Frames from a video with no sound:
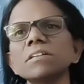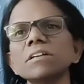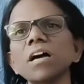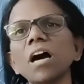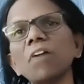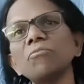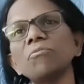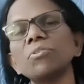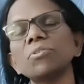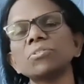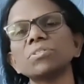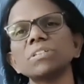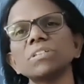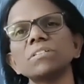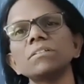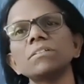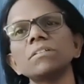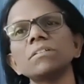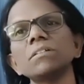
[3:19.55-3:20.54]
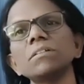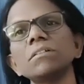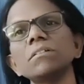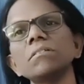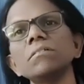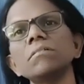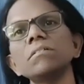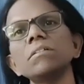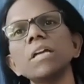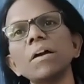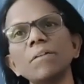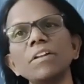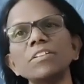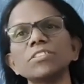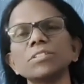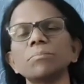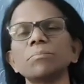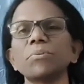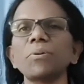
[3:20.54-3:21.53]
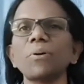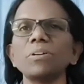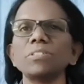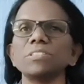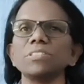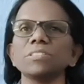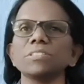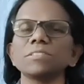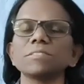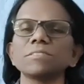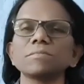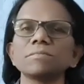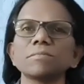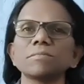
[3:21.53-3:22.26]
harmful to the evolution process.